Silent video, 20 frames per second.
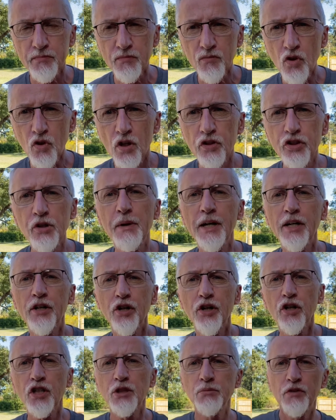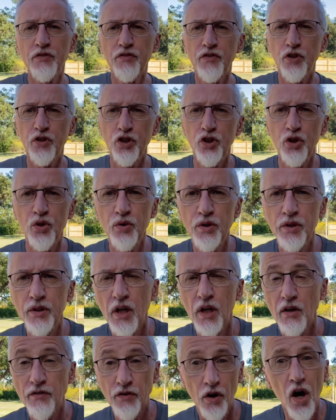So my encouragement for you and
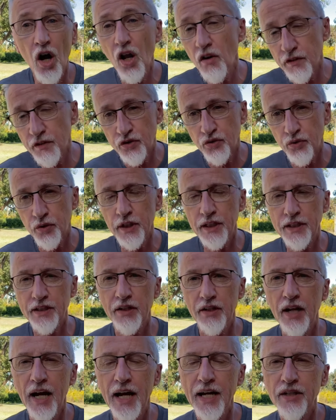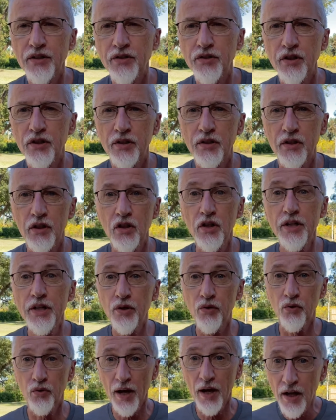for all of us really today is to look
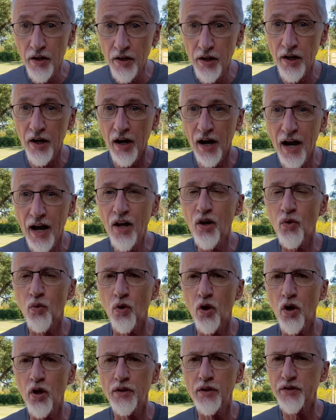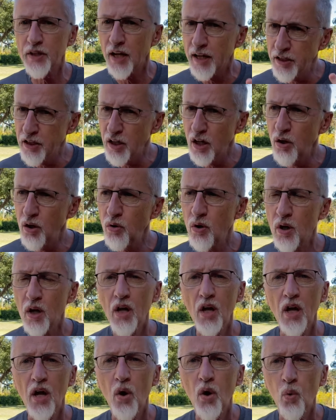around at our outer world and say, you know,
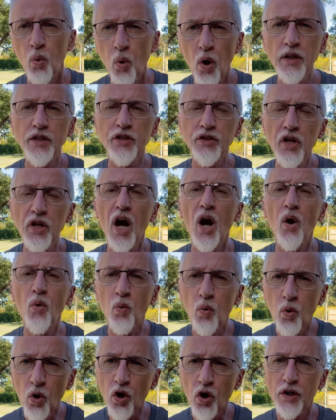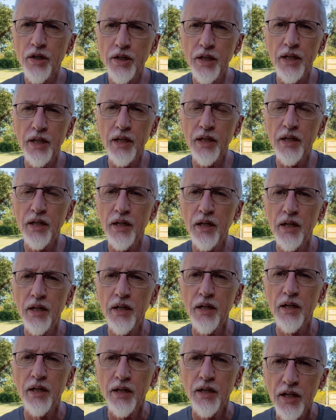what's not working
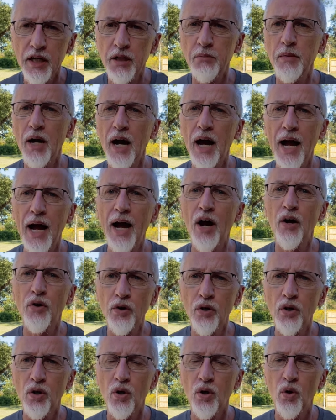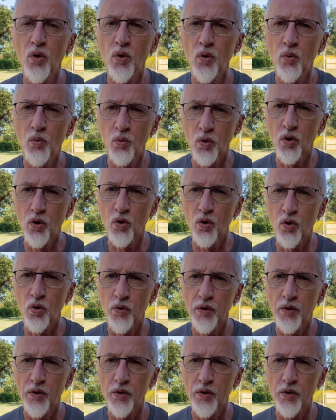in my outer world?